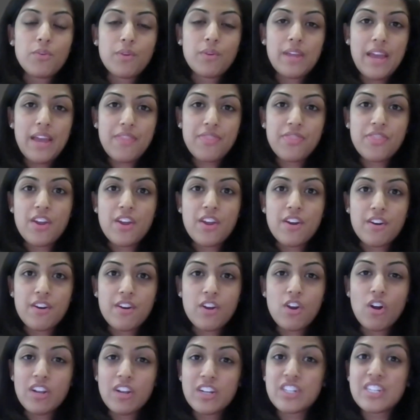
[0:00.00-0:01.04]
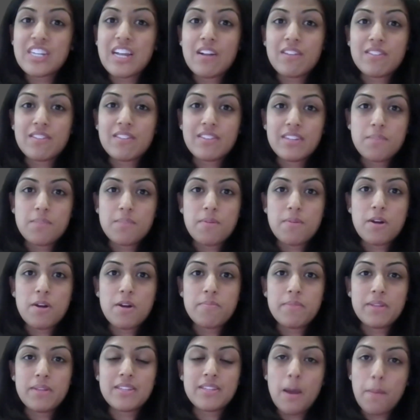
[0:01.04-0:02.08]
get their college counseling
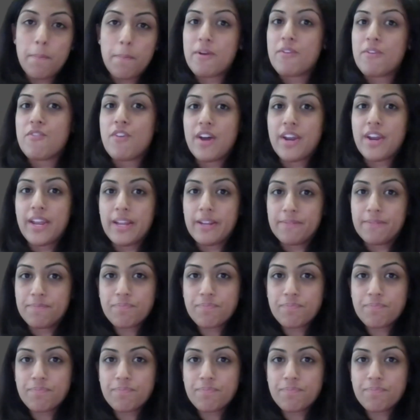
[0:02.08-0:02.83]
departments up and running.